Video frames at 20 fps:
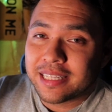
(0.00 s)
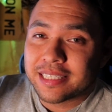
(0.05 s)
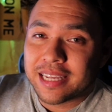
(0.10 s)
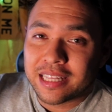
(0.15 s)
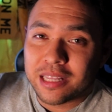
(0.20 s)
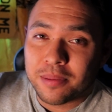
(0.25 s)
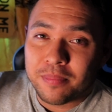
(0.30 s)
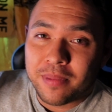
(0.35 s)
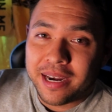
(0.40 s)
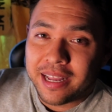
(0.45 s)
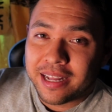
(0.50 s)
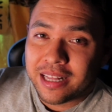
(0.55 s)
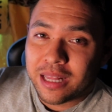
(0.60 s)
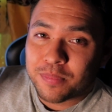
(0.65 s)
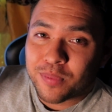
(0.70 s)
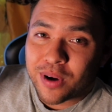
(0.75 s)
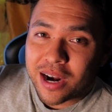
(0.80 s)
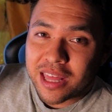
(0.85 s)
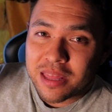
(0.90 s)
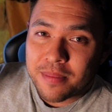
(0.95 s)
It's got the money
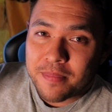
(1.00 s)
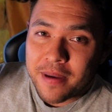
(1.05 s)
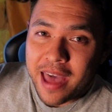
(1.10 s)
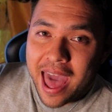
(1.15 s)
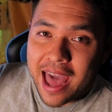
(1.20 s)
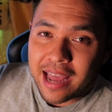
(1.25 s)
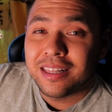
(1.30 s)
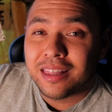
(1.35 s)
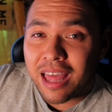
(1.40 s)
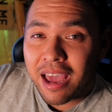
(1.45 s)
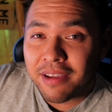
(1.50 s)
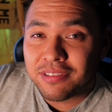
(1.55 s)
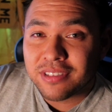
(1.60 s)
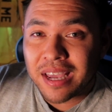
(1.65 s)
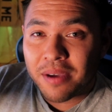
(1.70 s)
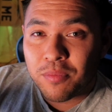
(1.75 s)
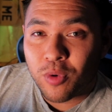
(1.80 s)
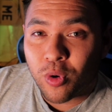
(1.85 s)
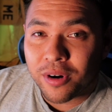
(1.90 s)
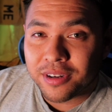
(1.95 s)
clip right in the back.
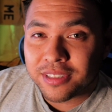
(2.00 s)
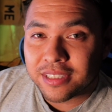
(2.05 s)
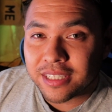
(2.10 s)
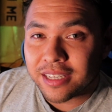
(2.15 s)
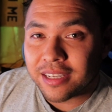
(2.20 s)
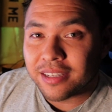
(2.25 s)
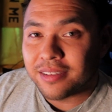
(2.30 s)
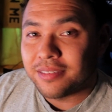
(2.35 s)
Lifetime warranty.